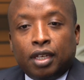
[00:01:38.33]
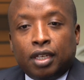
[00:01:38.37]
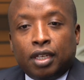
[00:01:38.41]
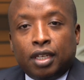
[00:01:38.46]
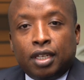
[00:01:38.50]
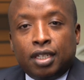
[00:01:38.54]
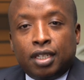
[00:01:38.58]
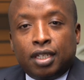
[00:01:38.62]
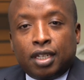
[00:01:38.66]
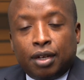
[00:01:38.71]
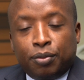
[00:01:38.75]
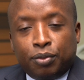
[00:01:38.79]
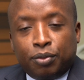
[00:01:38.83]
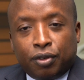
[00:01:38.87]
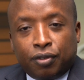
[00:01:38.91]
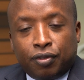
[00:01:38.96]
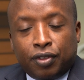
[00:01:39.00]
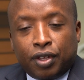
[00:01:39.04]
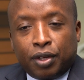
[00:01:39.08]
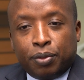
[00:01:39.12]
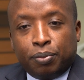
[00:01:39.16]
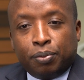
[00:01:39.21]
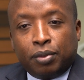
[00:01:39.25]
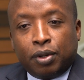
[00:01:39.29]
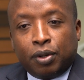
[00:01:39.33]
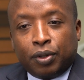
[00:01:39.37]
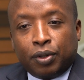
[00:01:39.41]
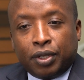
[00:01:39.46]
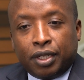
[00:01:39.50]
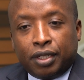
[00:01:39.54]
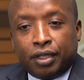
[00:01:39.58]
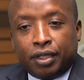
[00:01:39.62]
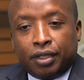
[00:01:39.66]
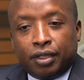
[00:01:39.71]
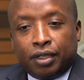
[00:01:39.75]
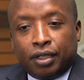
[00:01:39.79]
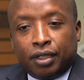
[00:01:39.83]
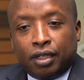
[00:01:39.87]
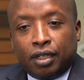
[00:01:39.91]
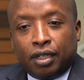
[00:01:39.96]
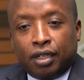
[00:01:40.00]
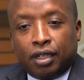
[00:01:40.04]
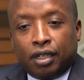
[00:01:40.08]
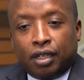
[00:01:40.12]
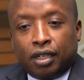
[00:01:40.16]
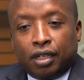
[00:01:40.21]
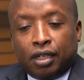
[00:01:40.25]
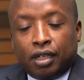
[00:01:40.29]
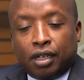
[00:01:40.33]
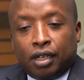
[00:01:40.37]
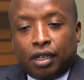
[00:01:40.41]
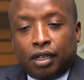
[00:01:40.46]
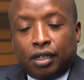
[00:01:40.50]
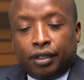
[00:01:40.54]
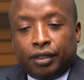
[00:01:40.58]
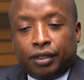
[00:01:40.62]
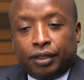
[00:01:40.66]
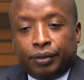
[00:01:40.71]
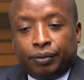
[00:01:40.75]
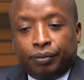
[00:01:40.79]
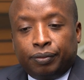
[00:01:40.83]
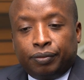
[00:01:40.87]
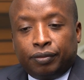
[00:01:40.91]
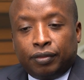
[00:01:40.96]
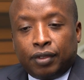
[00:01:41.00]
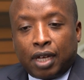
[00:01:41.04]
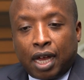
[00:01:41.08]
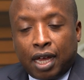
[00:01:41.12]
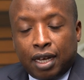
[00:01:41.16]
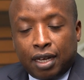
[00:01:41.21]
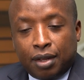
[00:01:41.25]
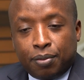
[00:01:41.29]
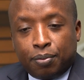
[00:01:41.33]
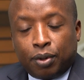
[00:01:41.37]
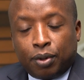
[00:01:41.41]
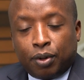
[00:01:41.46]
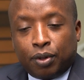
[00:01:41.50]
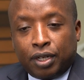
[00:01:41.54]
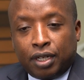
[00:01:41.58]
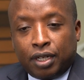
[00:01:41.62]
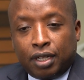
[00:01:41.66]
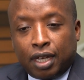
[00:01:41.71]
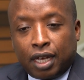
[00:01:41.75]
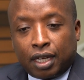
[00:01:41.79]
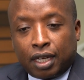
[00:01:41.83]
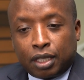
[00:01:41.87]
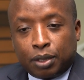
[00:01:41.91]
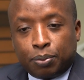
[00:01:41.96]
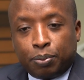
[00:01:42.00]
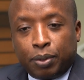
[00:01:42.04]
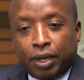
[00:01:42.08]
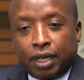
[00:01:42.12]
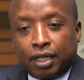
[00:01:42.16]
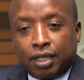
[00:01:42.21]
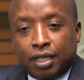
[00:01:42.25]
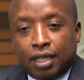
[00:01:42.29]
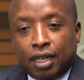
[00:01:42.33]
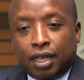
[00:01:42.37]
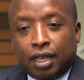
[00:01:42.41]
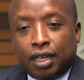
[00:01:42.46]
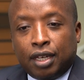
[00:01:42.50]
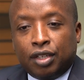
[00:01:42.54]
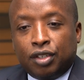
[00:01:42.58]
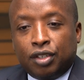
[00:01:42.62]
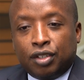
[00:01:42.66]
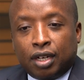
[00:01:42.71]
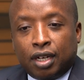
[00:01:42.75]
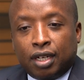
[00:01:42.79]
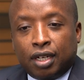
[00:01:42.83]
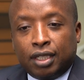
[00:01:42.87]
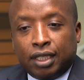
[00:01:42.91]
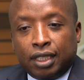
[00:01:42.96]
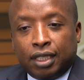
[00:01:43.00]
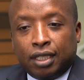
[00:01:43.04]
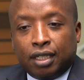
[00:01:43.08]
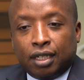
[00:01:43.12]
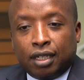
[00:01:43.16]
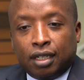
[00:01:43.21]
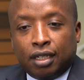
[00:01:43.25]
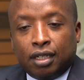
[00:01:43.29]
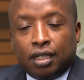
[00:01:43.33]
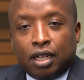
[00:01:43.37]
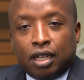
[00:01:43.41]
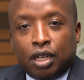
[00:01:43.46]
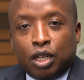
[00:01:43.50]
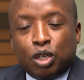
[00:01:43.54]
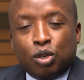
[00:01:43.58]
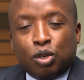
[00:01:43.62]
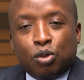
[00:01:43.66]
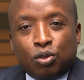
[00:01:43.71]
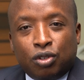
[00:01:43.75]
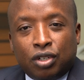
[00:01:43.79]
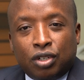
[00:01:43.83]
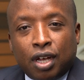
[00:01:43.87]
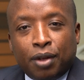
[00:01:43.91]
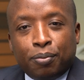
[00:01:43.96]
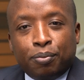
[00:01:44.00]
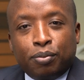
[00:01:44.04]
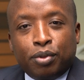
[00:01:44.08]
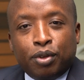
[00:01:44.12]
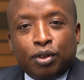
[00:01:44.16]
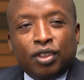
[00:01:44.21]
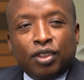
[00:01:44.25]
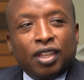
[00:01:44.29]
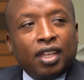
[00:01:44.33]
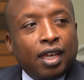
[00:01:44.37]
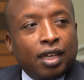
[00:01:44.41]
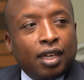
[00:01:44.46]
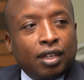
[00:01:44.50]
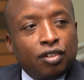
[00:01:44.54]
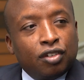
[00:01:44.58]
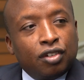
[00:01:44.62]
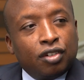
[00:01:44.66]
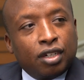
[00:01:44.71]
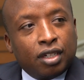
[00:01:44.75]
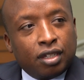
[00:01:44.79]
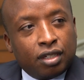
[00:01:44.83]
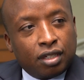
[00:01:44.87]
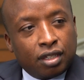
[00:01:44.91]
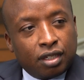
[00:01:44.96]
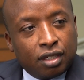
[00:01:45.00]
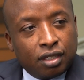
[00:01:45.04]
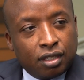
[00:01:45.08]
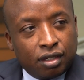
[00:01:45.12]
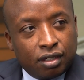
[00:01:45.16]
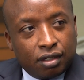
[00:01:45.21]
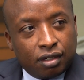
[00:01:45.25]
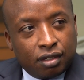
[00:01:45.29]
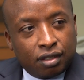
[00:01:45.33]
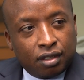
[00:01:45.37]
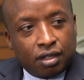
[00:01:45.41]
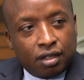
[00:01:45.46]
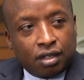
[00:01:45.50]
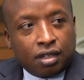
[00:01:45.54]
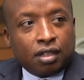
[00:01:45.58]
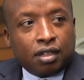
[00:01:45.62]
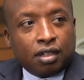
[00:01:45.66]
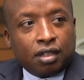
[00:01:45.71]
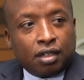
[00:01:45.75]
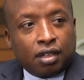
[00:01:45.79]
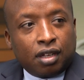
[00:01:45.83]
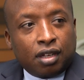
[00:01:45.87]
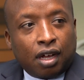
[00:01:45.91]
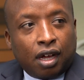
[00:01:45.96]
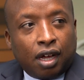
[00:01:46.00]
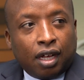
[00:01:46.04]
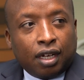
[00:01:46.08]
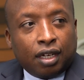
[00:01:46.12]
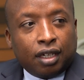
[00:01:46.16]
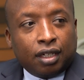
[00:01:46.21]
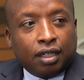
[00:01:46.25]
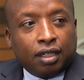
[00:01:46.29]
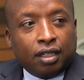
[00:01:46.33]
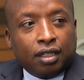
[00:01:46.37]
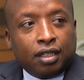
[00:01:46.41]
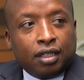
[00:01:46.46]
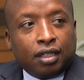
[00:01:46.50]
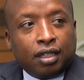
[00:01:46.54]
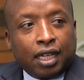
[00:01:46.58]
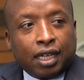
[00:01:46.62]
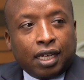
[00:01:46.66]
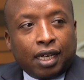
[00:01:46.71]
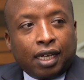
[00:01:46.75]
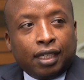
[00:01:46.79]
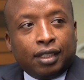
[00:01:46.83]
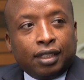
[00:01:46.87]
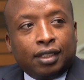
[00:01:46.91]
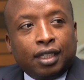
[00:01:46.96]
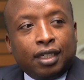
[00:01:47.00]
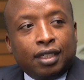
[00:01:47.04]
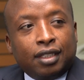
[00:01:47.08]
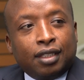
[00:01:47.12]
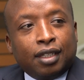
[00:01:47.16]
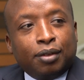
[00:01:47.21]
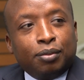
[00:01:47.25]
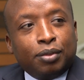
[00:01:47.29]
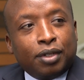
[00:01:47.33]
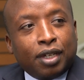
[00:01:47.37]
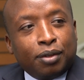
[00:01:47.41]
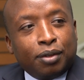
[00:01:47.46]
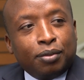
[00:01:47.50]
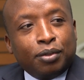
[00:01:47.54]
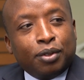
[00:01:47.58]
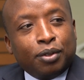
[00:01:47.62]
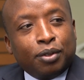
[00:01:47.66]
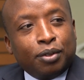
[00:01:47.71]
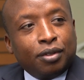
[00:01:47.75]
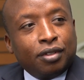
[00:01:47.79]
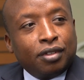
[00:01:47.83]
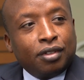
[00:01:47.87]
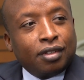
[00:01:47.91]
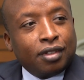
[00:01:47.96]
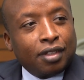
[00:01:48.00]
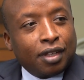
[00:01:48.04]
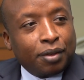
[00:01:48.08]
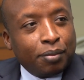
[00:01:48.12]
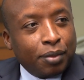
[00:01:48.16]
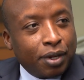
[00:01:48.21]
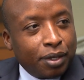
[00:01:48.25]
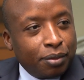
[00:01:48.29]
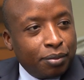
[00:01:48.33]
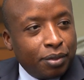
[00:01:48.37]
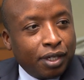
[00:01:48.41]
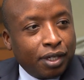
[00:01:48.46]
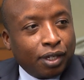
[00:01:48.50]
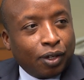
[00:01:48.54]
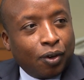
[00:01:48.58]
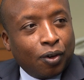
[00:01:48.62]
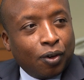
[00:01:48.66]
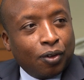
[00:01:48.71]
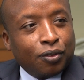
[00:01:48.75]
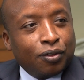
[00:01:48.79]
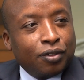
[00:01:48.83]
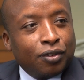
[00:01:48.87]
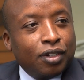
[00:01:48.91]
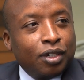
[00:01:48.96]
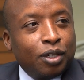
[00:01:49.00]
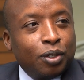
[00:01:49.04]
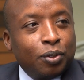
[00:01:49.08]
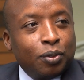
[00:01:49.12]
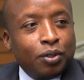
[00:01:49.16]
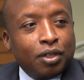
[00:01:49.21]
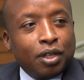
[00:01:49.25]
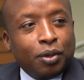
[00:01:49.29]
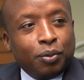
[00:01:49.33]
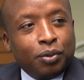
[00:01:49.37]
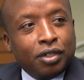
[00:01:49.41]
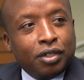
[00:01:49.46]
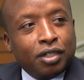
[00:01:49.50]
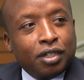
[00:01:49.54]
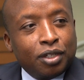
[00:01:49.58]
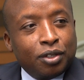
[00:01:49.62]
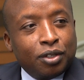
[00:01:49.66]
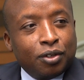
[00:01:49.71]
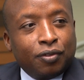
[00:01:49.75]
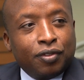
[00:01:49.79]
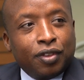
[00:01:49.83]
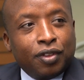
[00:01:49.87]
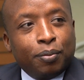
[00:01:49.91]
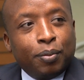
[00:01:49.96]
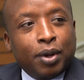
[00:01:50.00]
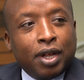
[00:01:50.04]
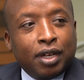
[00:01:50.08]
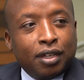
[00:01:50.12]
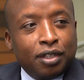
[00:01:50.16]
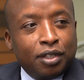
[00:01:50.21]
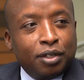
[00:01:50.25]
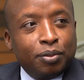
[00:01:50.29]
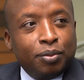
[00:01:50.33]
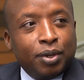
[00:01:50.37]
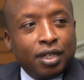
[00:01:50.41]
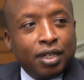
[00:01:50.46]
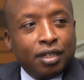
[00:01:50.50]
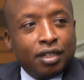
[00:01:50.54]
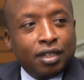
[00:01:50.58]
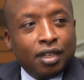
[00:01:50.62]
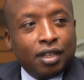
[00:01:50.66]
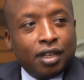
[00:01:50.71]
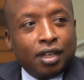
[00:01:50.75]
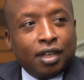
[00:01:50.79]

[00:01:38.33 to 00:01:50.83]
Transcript: In terms of the employee, an employee expects the HR leader to champion their interest. And like I said, sometimes they might be in conflict with the wishes of the management,